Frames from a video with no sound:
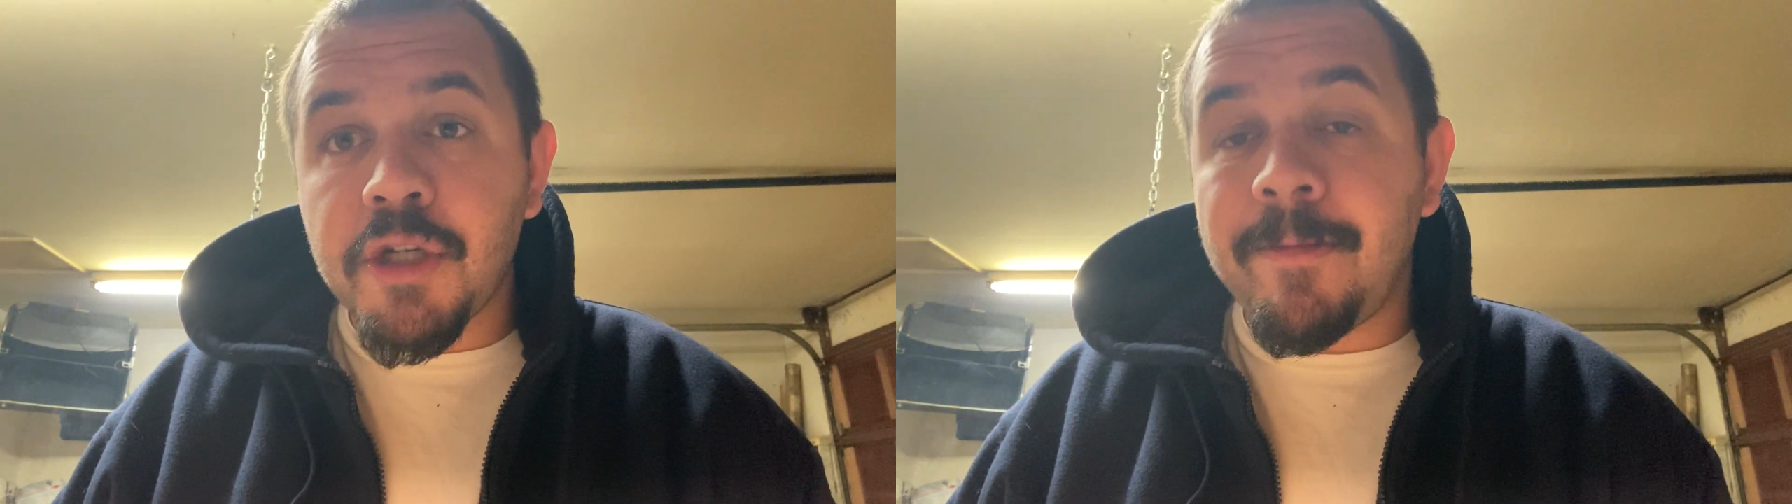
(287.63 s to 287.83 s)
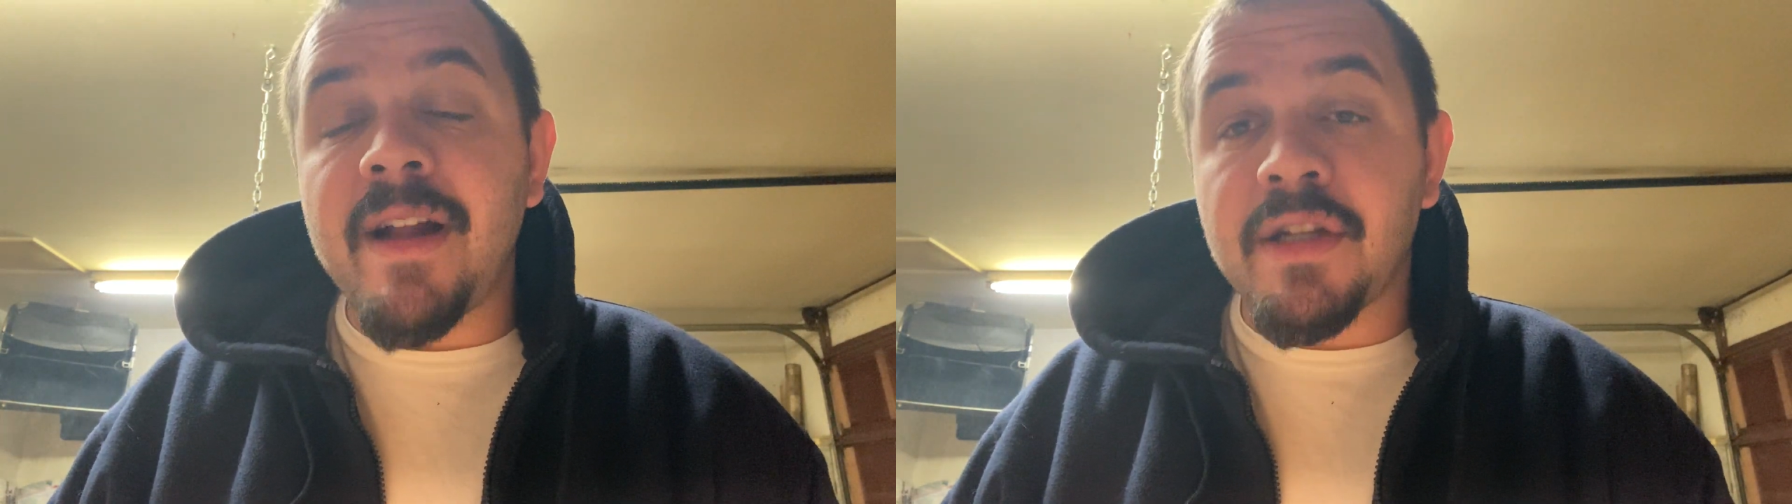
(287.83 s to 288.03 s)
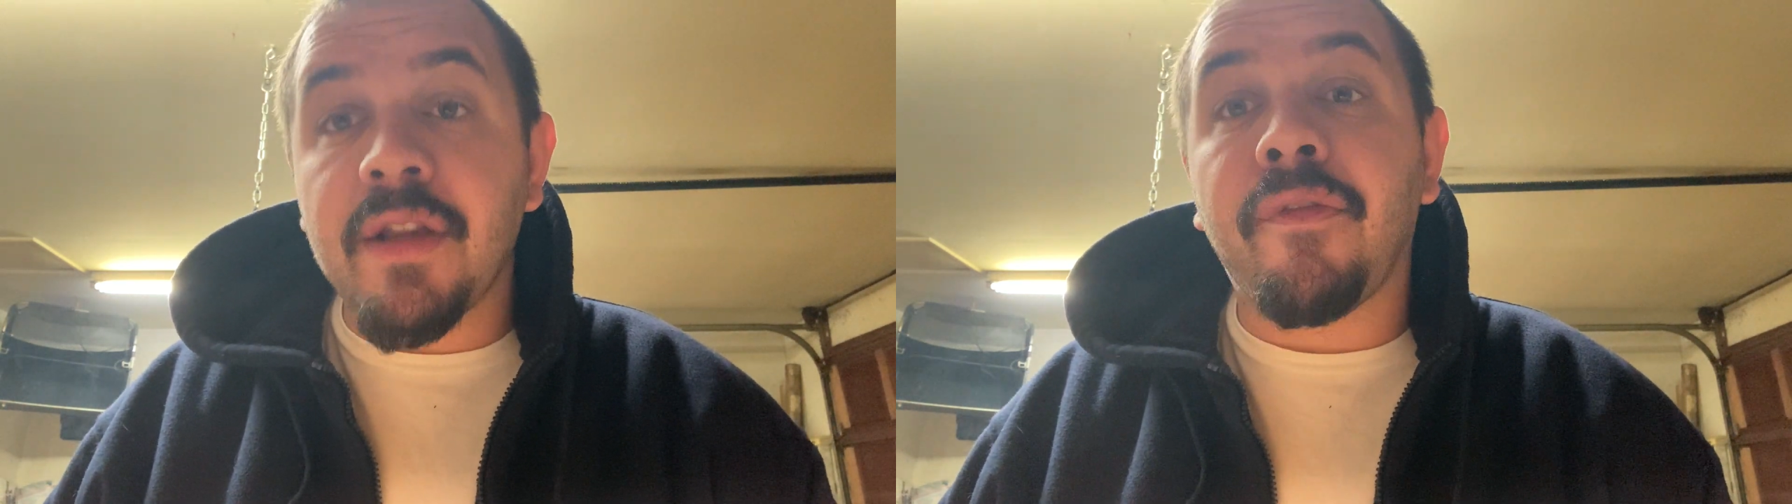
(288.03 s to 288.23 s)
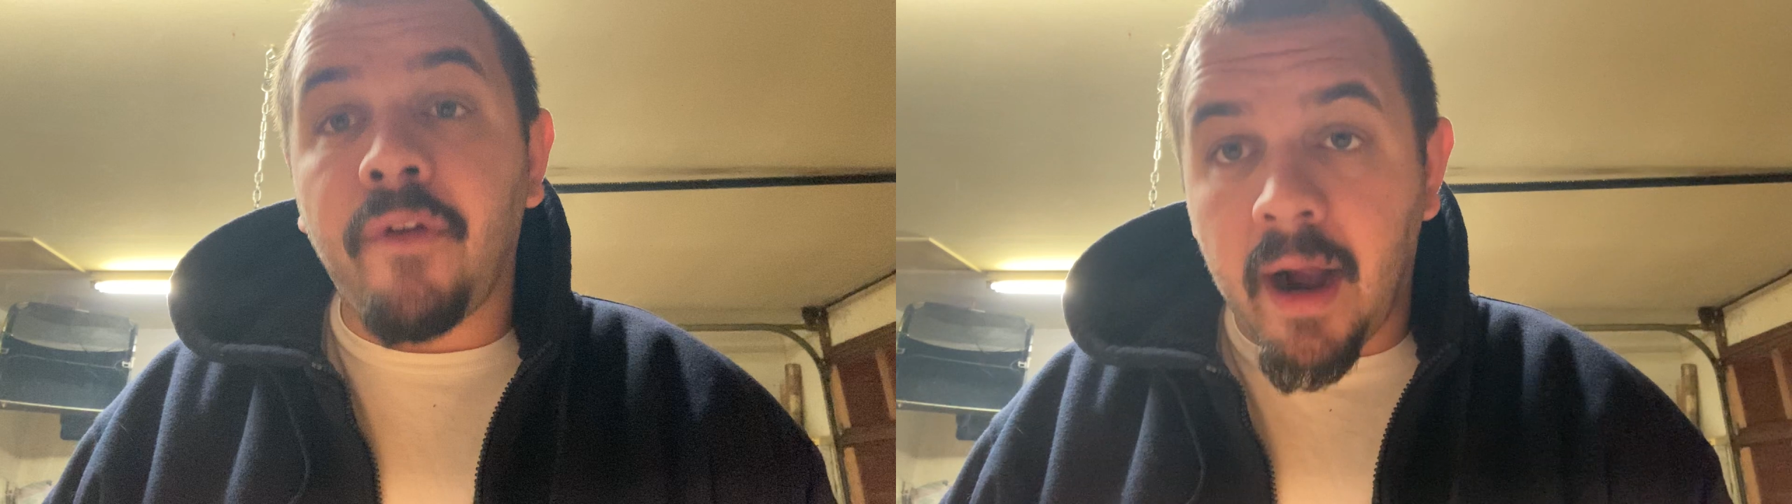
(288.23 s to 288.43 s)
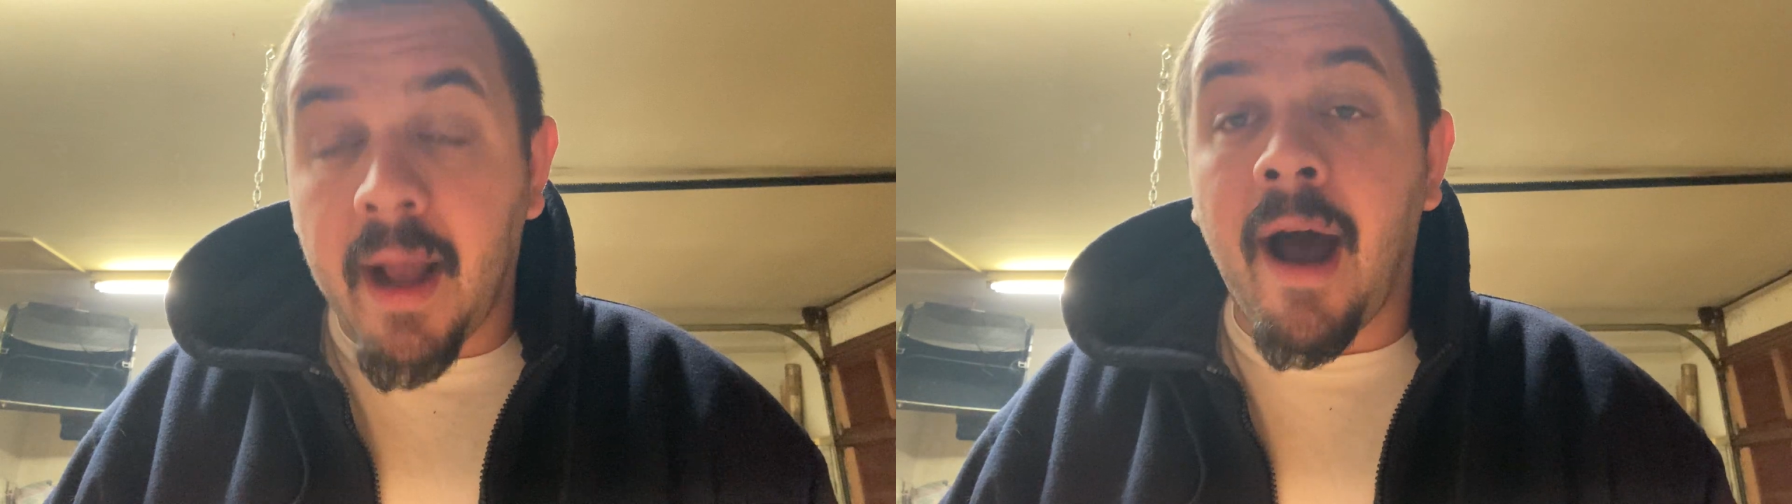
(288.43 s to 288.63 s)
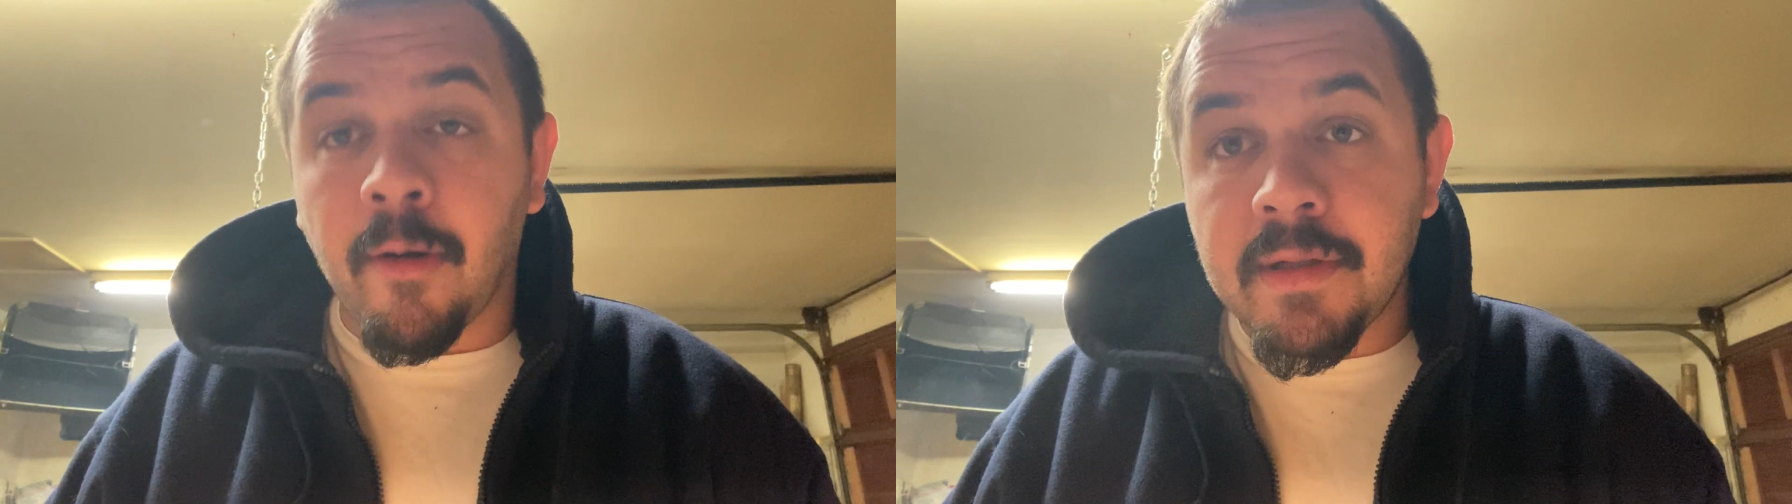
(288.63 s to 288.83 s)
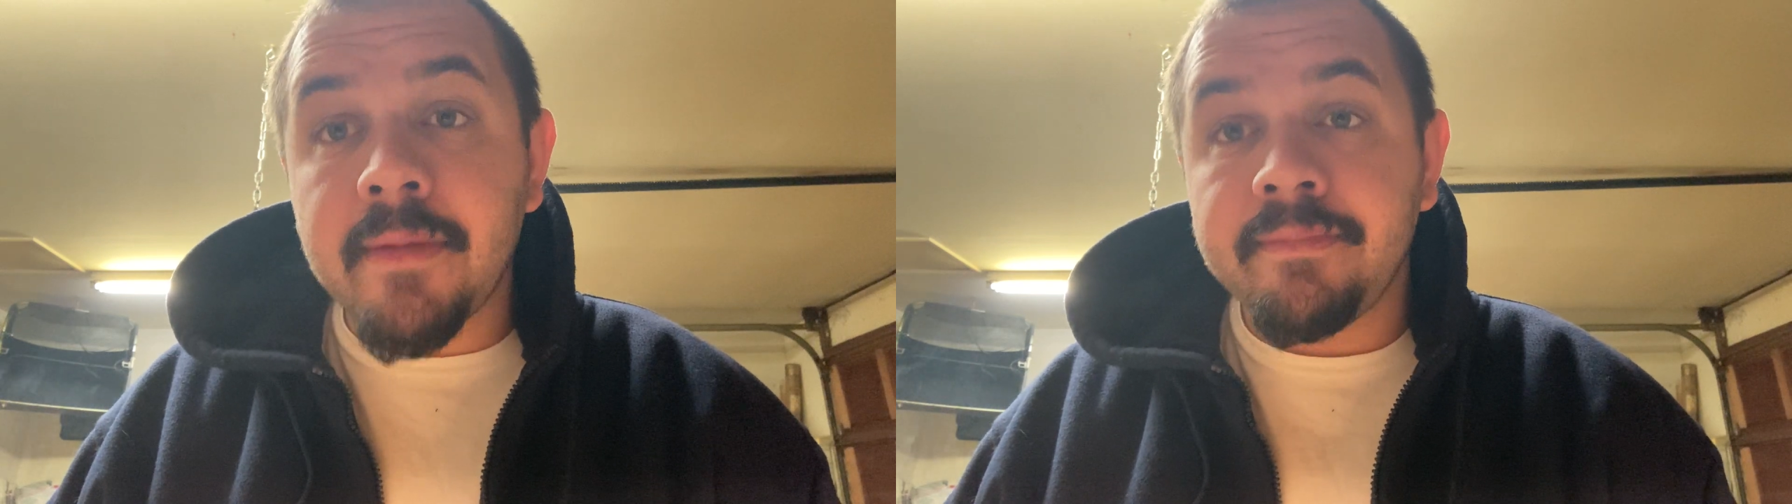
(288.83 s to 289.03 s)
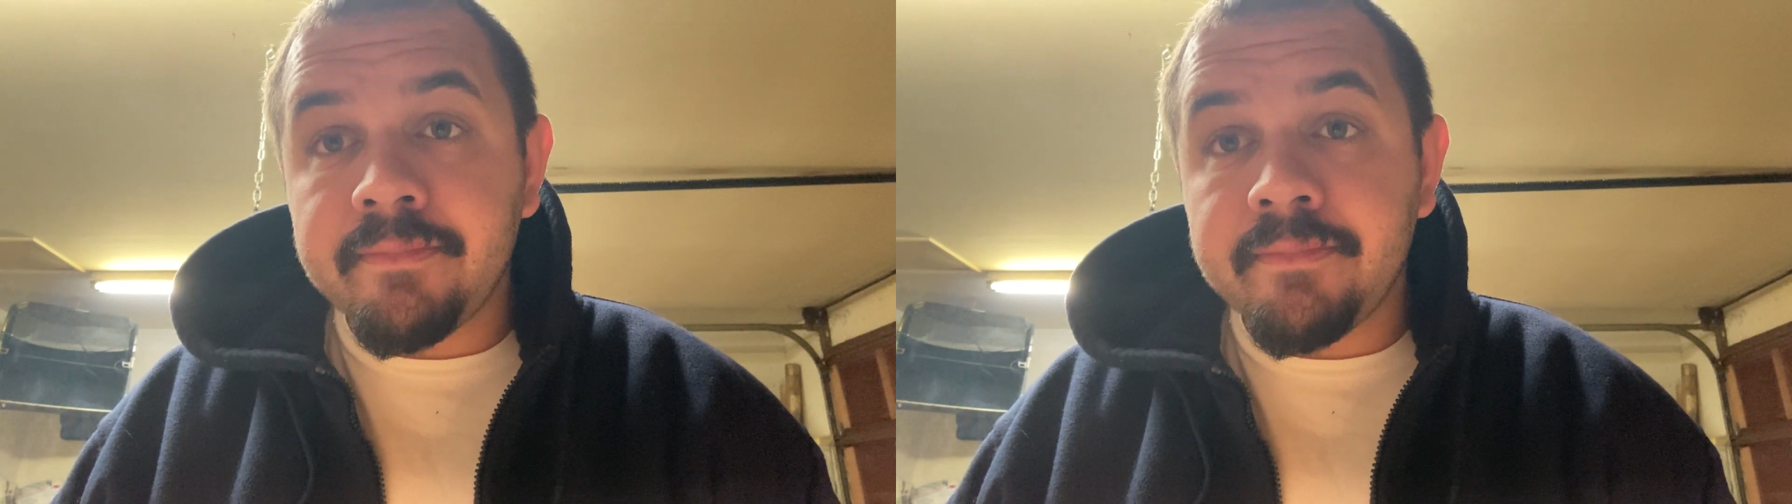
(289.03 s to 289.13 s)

Spence the fuck out.